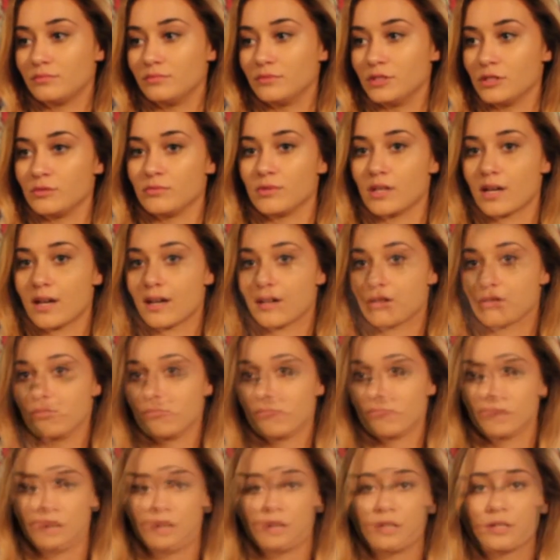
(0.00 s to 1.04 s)
do that.
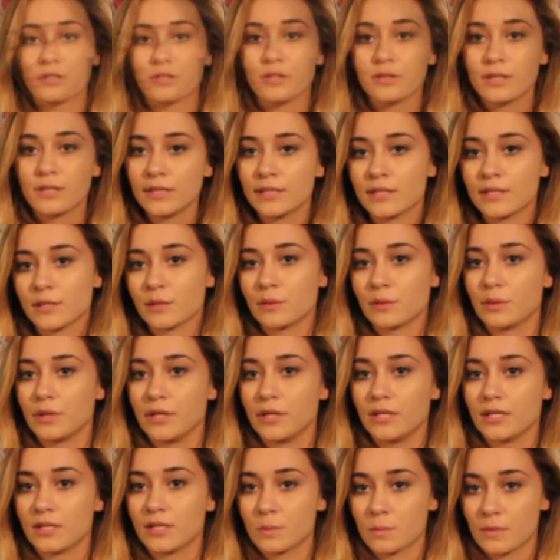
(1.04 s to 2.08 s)
Another thing that's
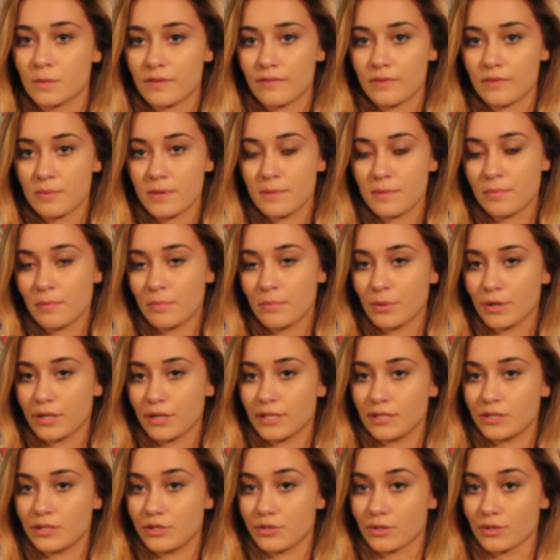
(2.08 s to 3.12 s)
annoying is whenever people bring
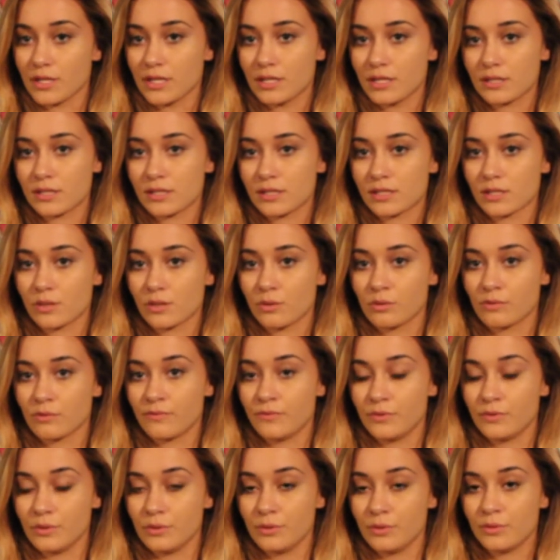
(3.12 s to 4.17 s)
in drinks or
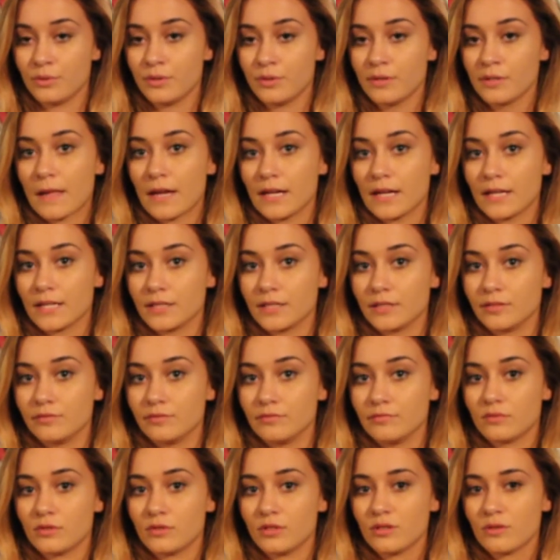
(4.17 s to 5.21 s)
food,
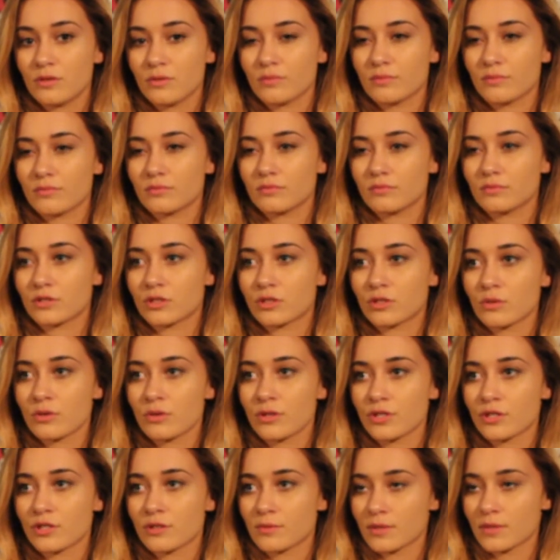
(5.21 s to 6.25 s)
and you know,
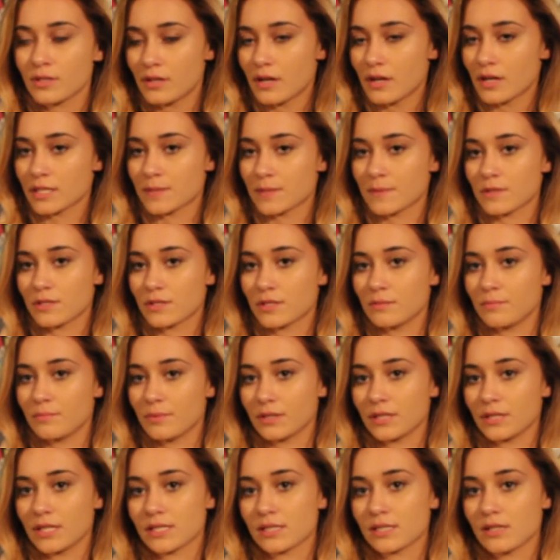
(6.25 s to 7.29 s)
stores, you're really not supposed to
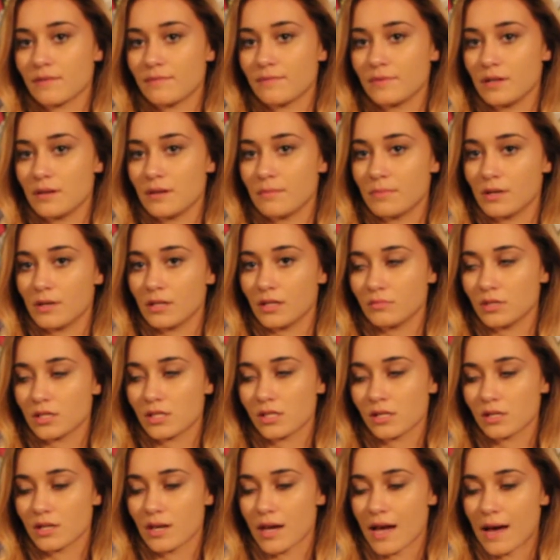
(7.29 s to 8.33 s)
bring that stuff in, but
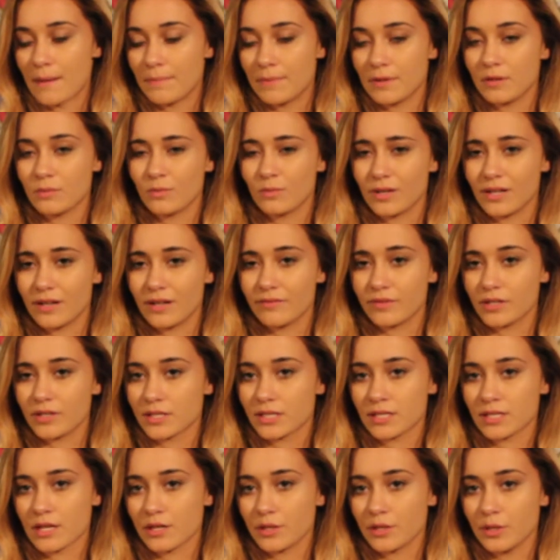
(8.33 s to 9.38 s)
it's gonna happen, whatever,
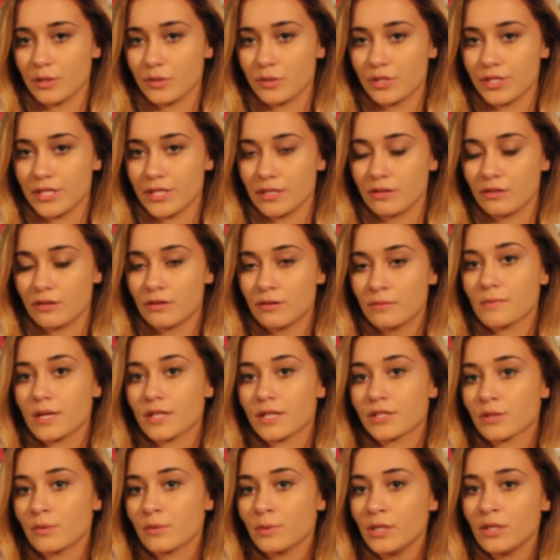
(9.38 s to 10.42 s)
it's not a huge deal.
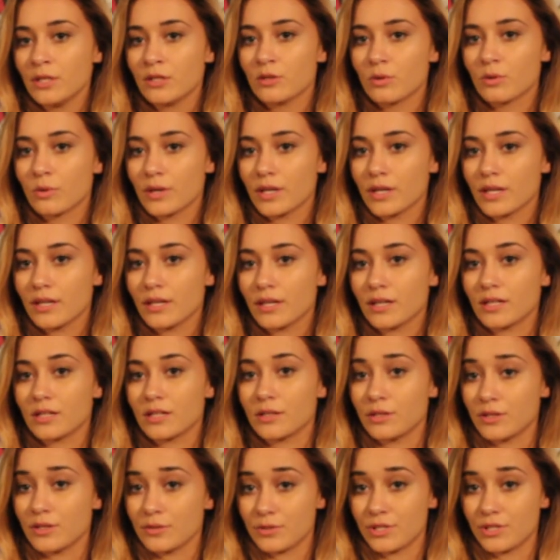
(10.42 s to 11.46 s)
It's only annoying and a
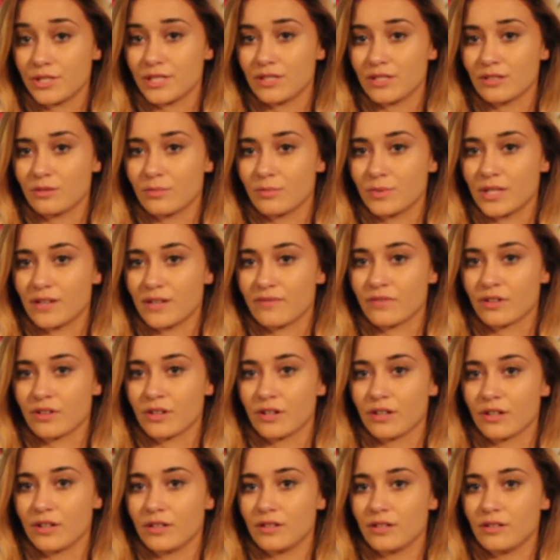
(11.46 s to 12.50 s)
huge deal
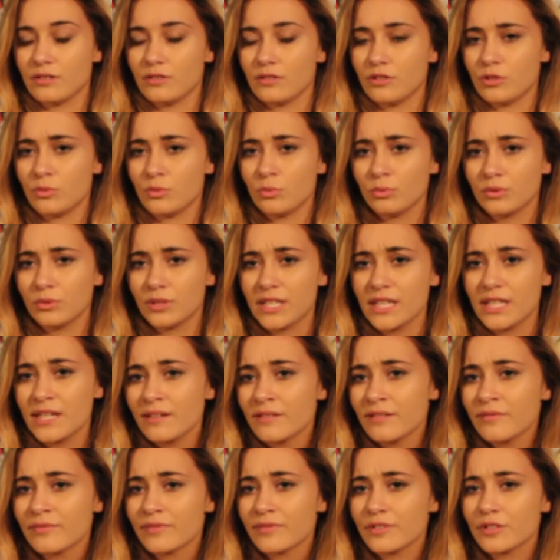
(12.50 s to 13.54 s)
whenever you
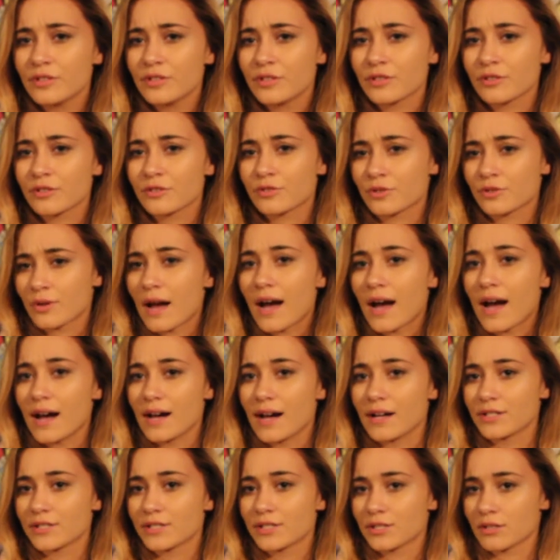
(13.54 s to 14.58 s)
leave your
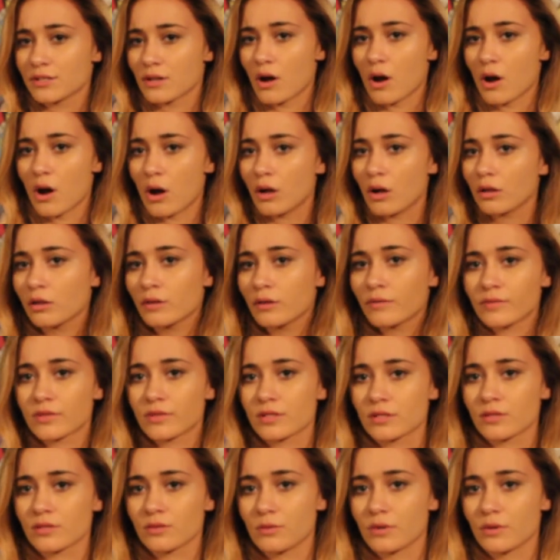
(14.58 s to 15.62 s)
trash all over the
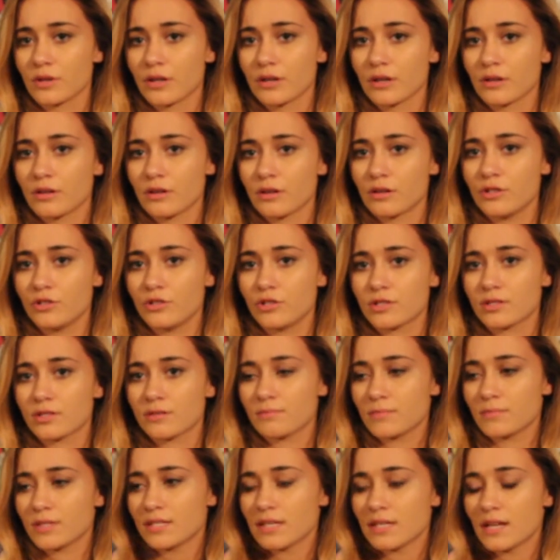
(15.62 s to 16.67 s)
store, or you
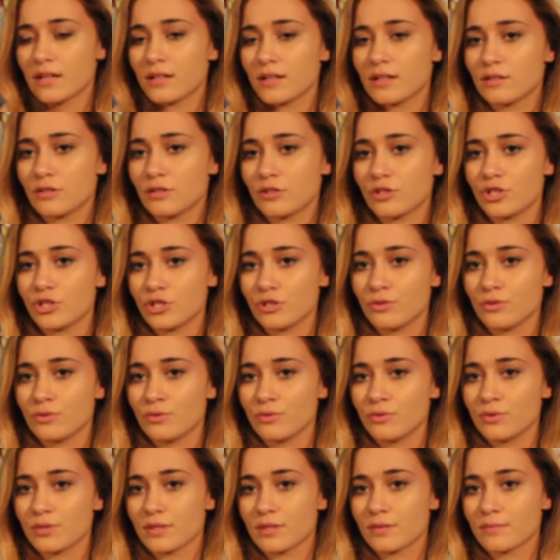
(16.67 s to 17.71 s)
just set it in the
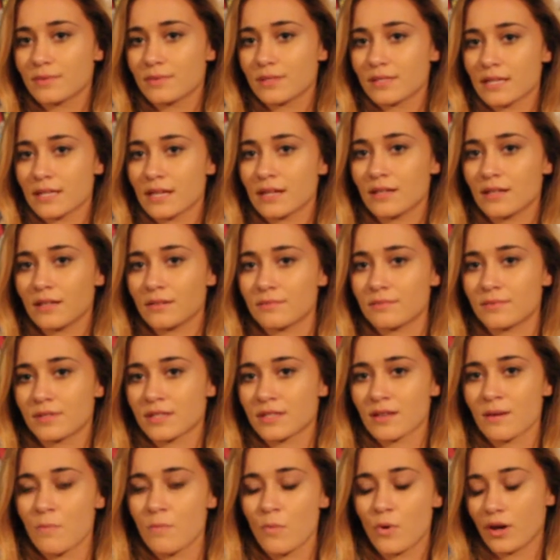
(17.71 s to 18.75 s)
shoes, set it
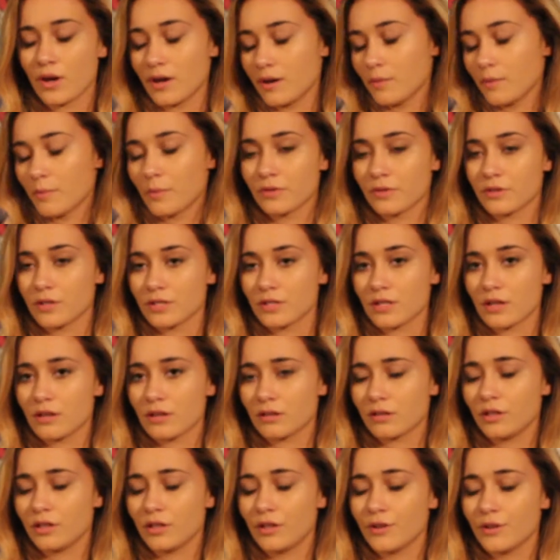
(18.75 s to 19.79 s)
somewhere where there's
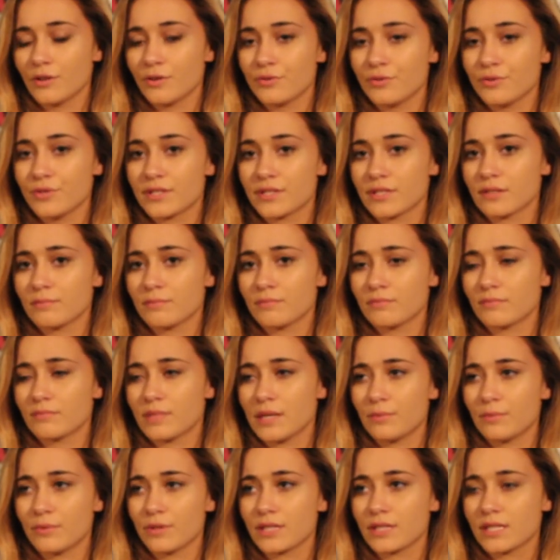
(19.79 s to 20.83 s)
clothes,
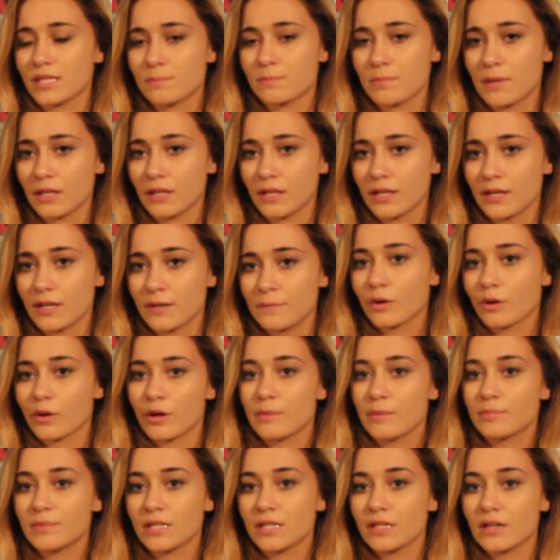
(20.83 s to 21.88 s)
people could spill it, or
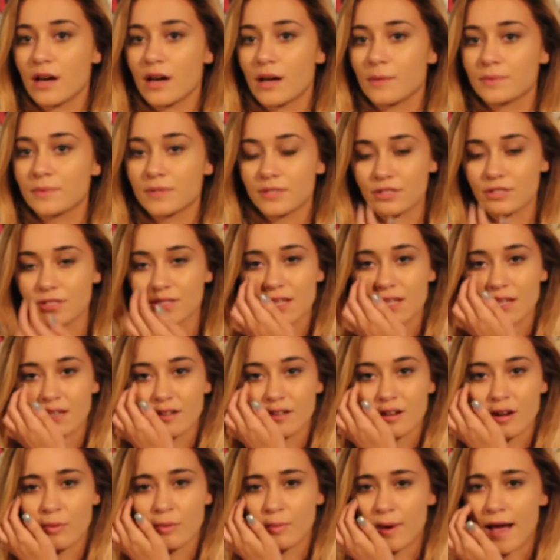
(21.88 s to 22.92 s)
empty cups just like
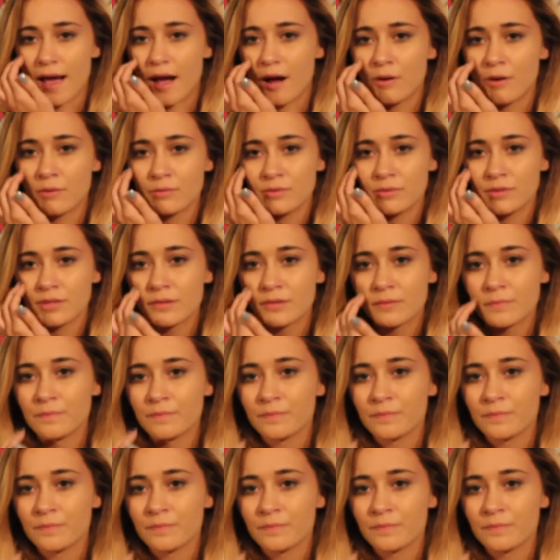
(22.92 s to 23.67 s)
around.